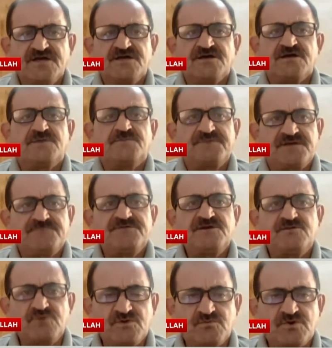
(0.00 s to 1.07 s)
Bibi,
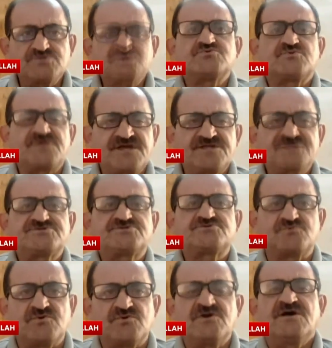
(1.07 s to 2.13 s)
we want to reach
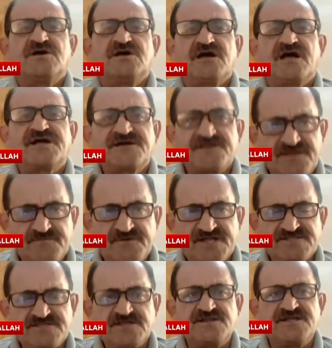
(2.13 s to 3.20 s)
to
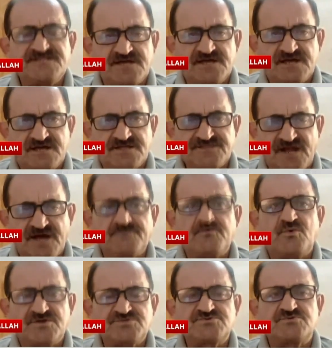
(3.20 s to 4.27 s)
agreement. And Trump
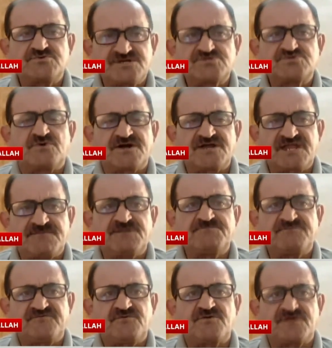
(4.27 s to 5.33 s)
want to reach to agreement
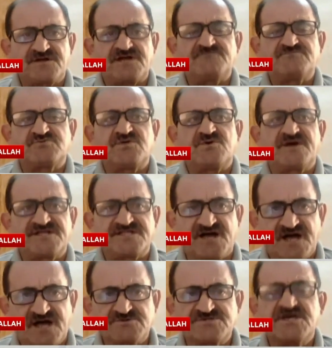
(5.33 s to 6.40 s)
before he come to the White
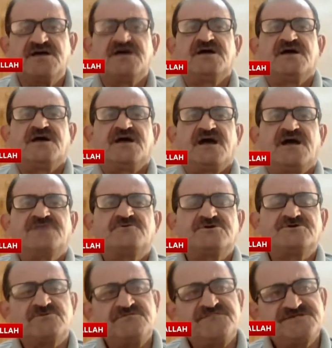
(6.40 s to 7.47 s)
House, and
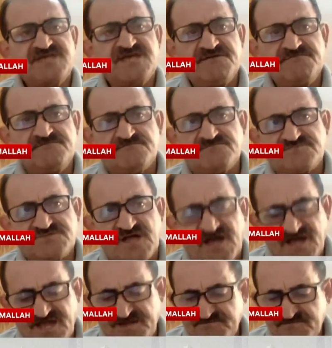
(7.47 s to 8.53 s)
also in the same
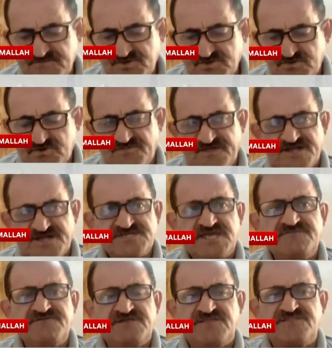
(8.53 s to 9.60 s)
time, that
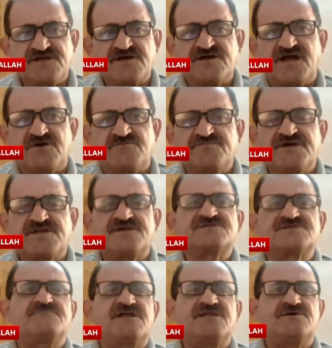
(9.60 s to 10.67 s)
even in the ground, there is
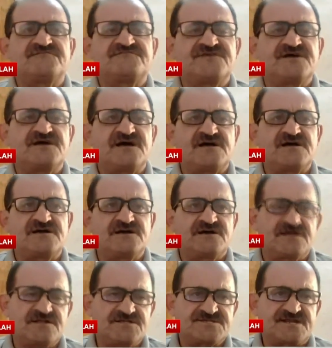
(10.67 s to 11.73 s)
many of the
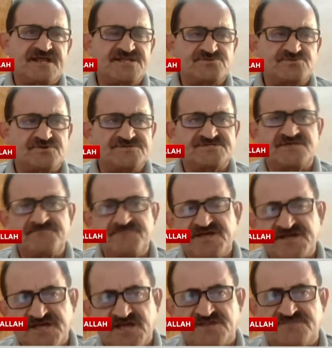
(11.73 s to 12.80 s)
Israeli soldiers have been
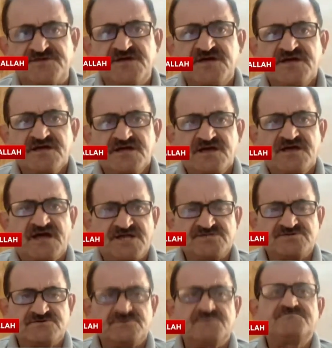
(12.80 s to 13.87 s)
killed, as you
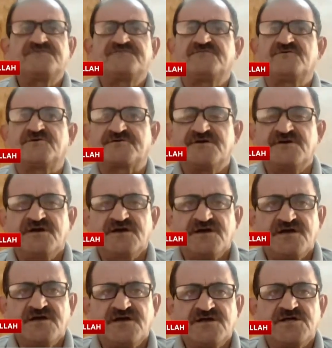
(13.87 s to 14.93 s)
know, before
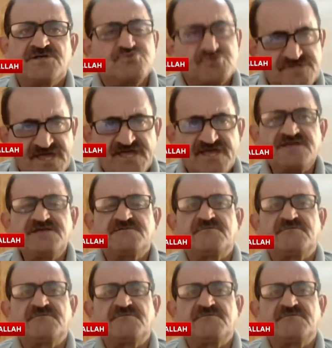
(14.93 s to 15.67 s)
today,